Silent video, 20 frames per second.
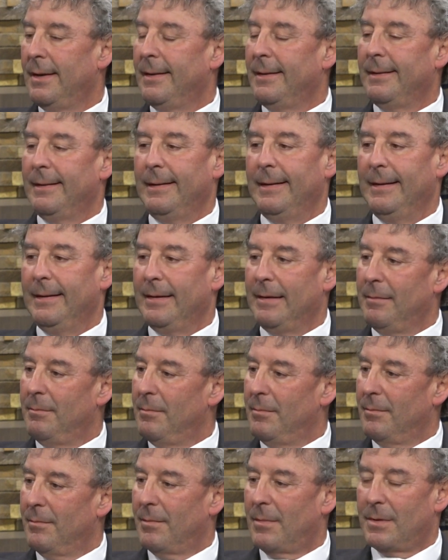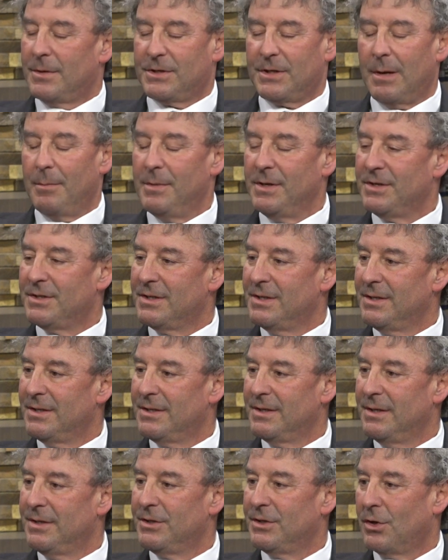In some
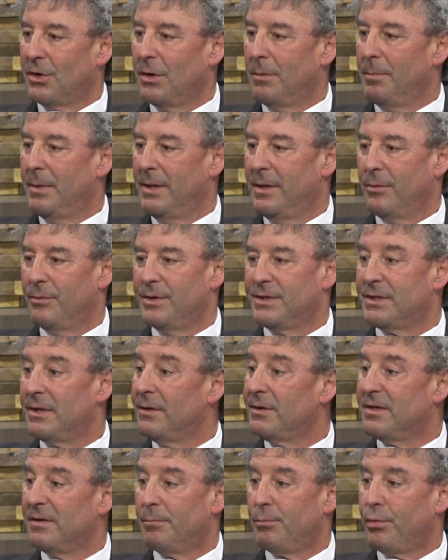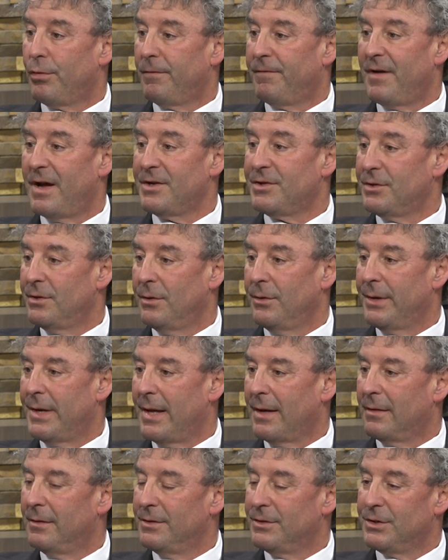instances, it could be the result of professional
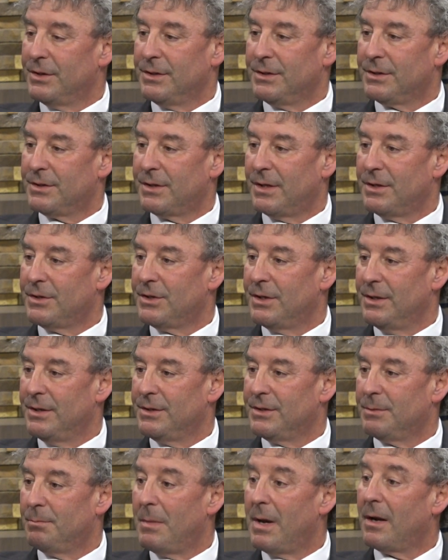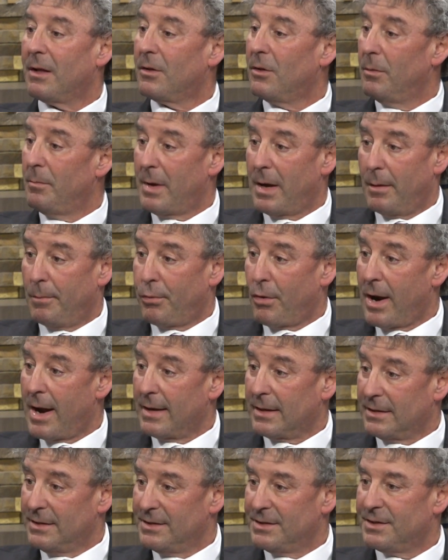negligence, such as medical
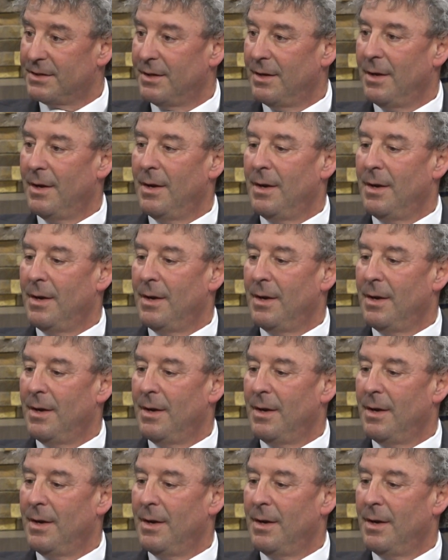malpractice.